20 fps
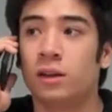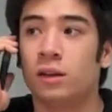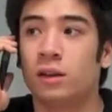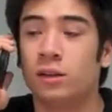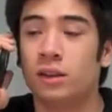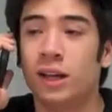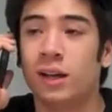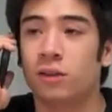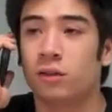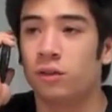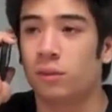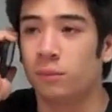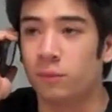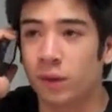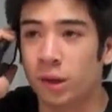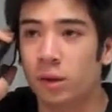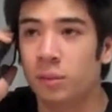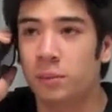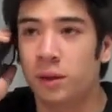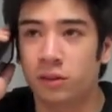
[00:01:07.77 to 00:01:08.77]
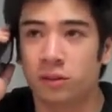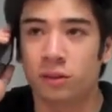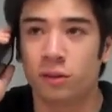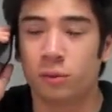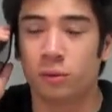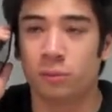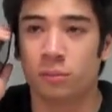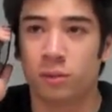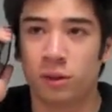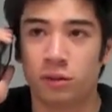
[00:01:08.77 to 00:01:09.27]
Yes, I'm very busy
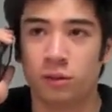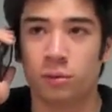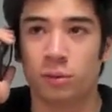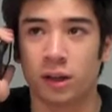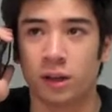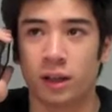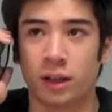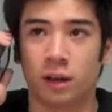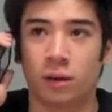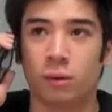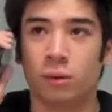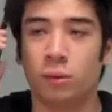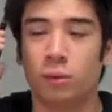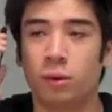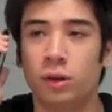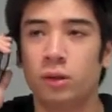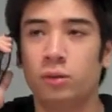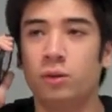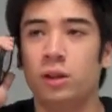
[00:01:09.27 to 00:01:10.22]
right now. What do you